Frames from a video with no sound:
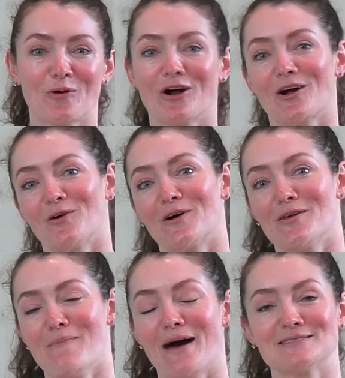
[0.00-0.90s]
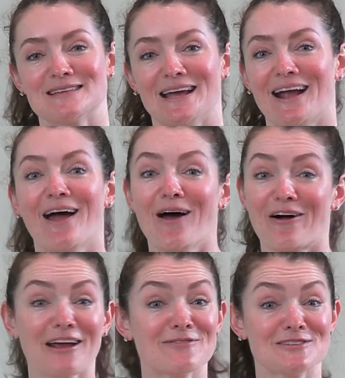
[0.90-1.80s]
work or the mousing,
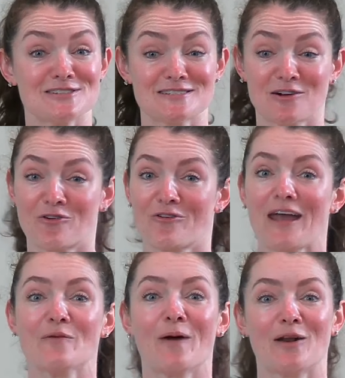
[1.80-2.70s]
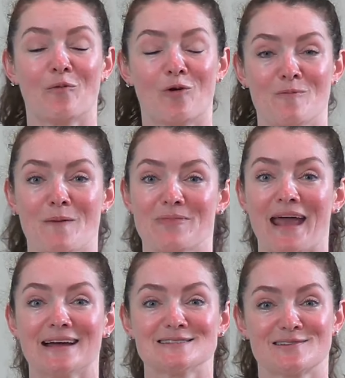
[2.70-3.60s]
or even just a great way to warm up the
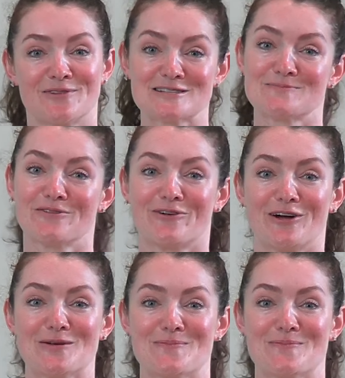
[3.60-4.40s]
hands and wrists before your